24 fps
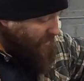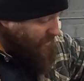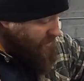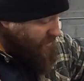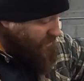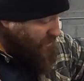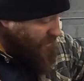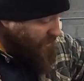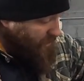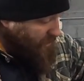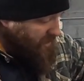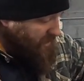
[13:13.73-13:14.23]

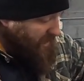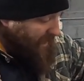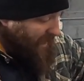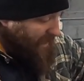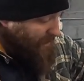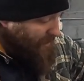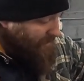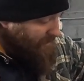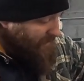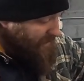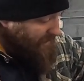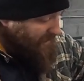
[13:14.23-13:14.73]
sort
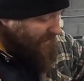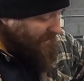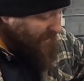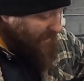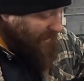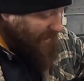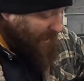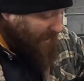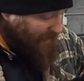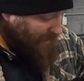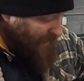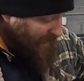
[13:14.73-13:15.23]
out or anything
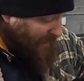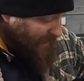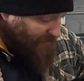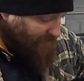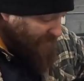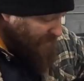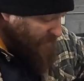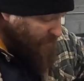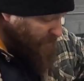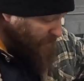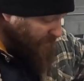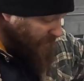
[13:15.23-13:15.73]
like that,
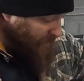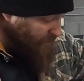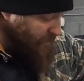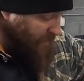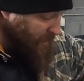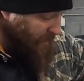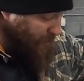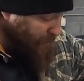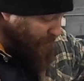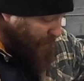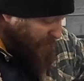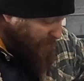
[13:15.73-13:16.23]
and that's what gives
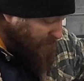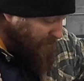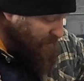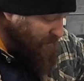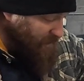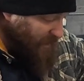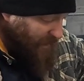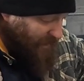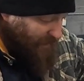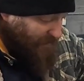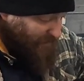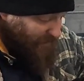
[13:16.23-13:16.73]
you the
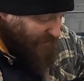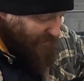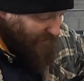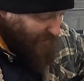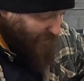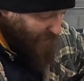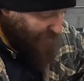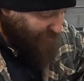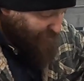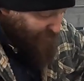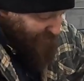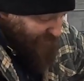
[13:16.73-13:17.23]
problems later on in
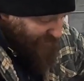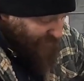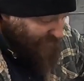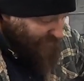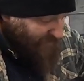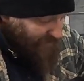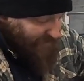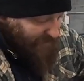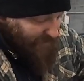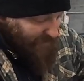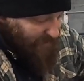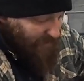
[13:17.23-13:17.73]

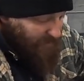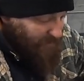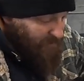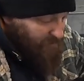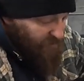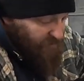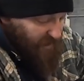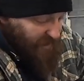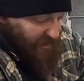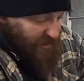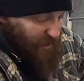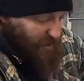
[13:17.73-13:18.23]
life.
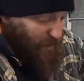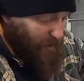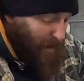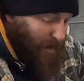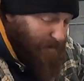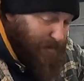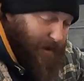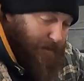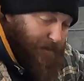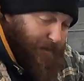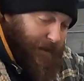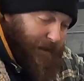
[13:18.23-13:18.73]
This is why
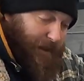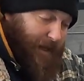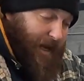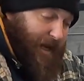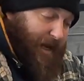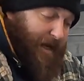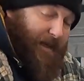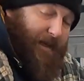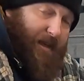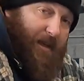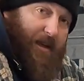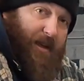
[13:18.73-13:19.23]
people
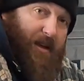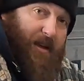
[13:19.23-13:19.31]
like